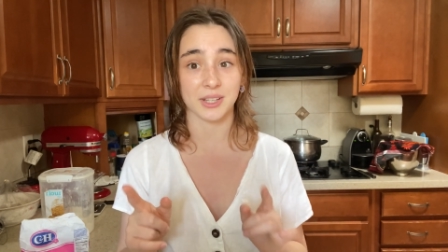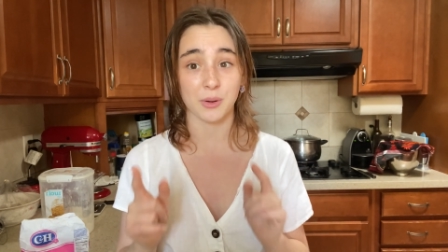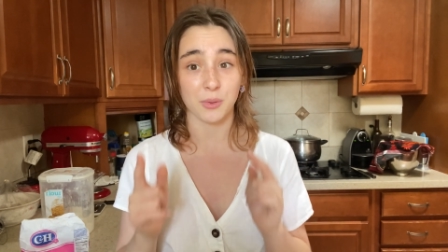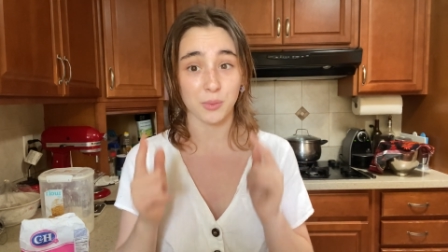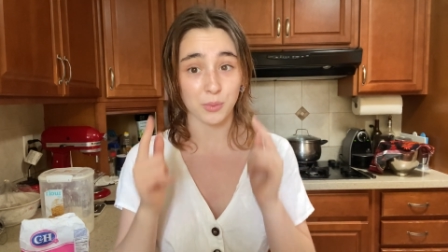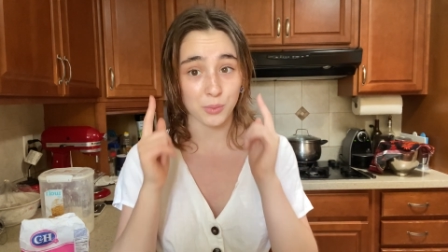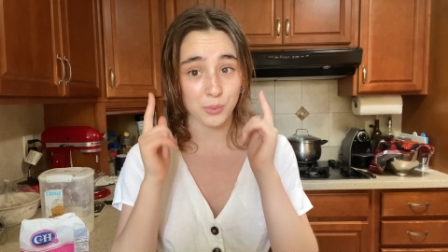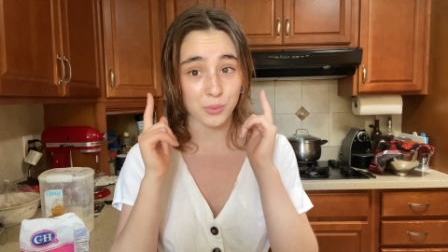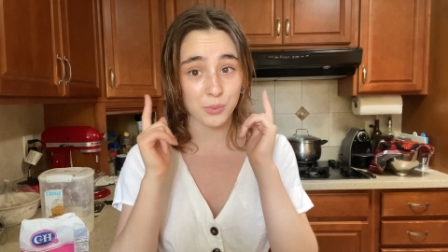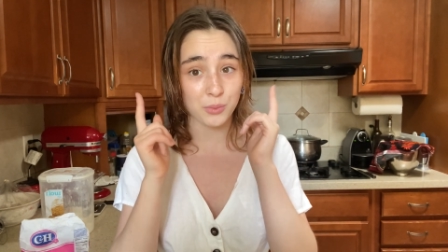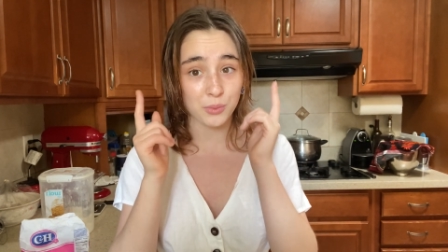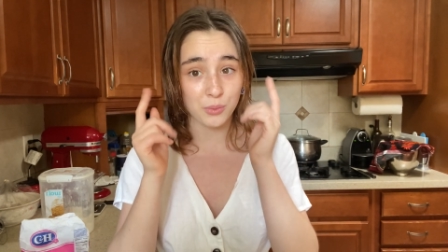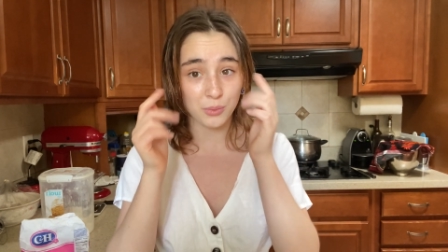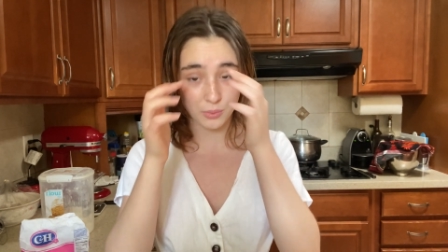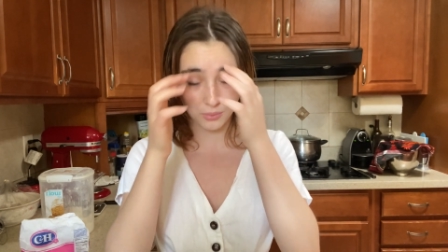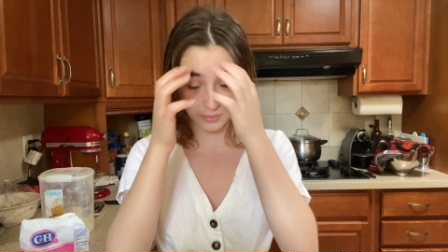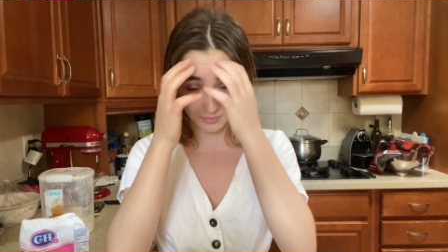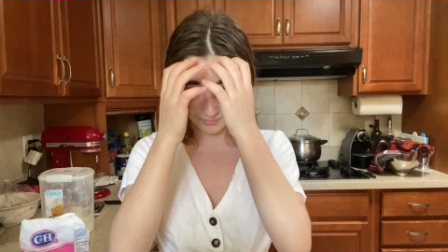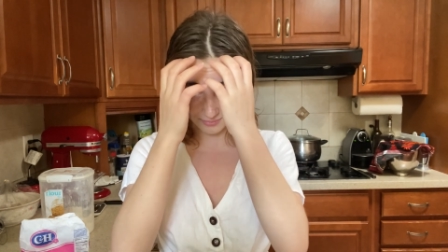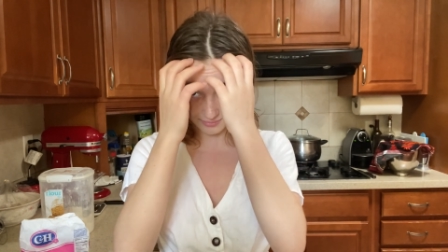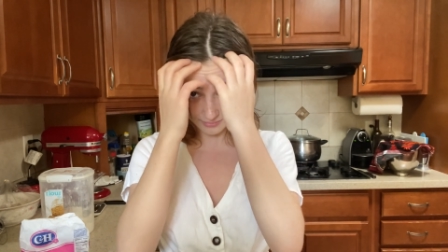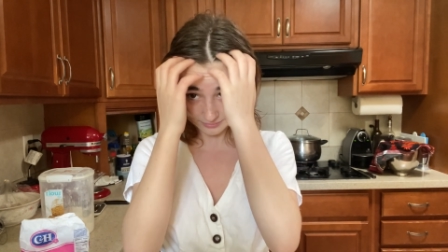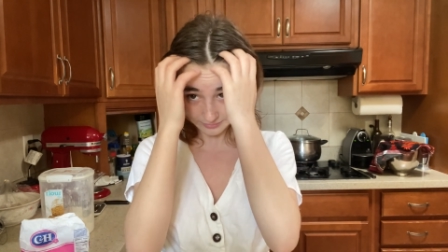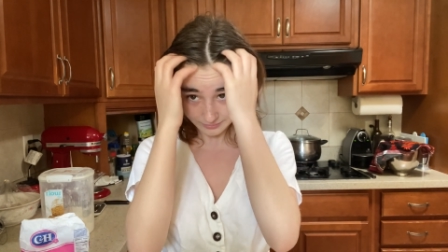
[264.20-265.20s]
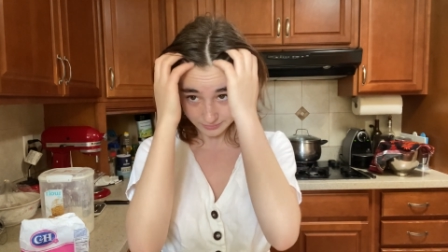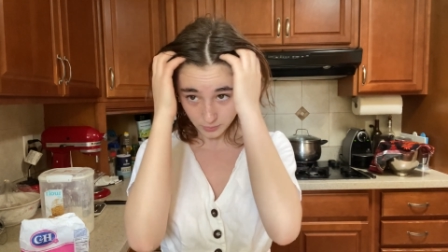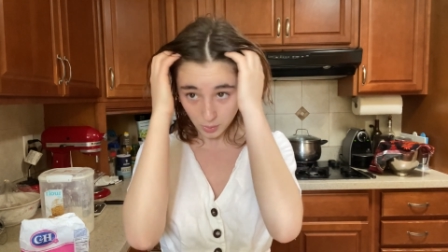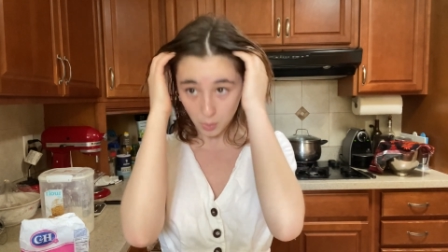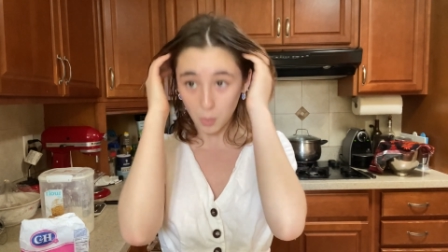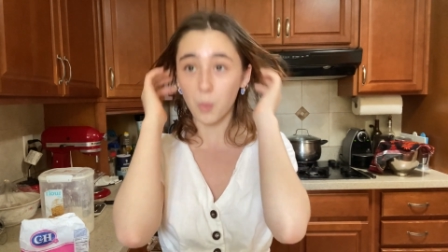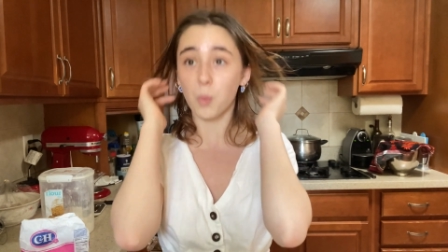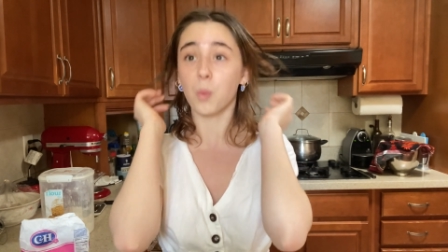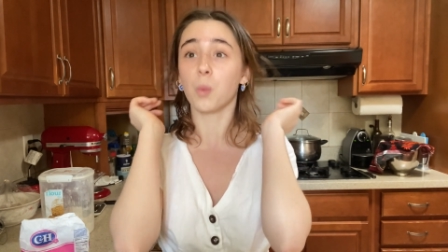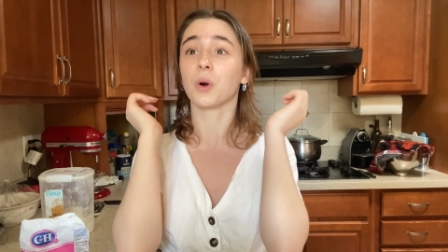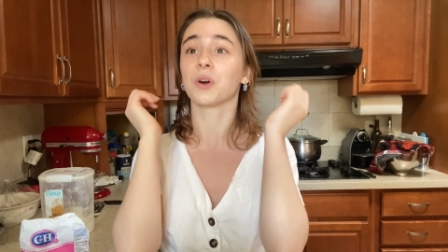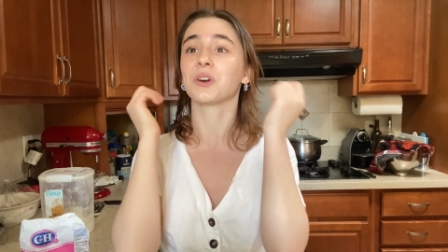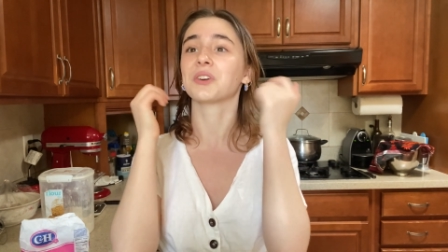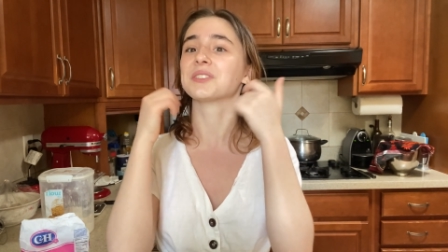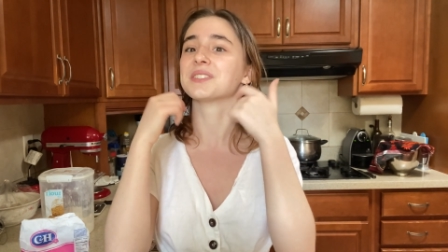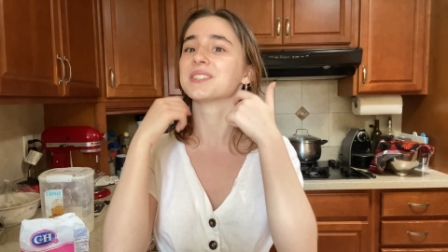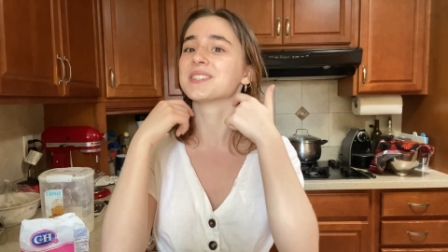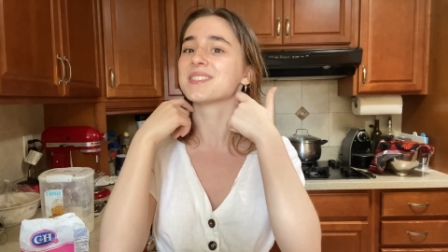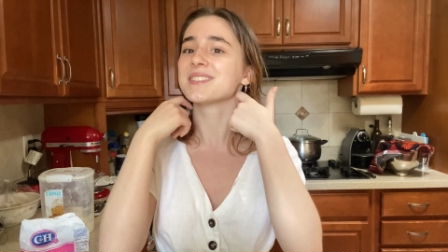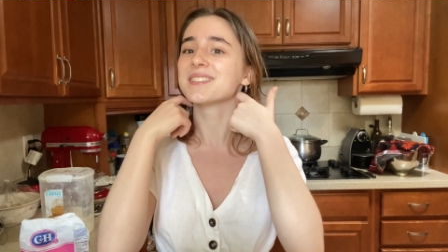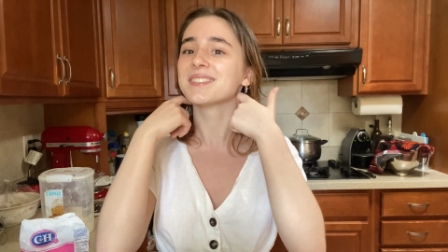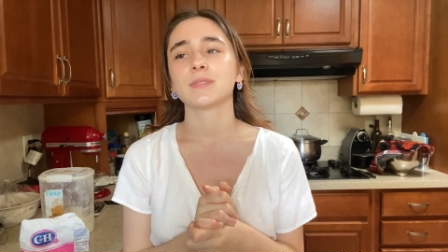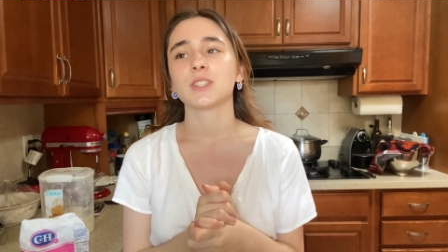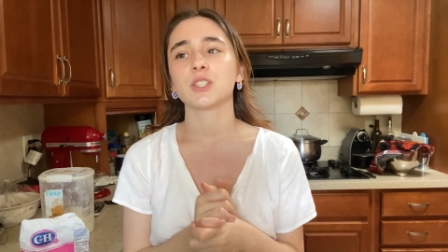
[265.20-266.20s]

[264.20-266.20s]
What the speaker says: Ooh, words.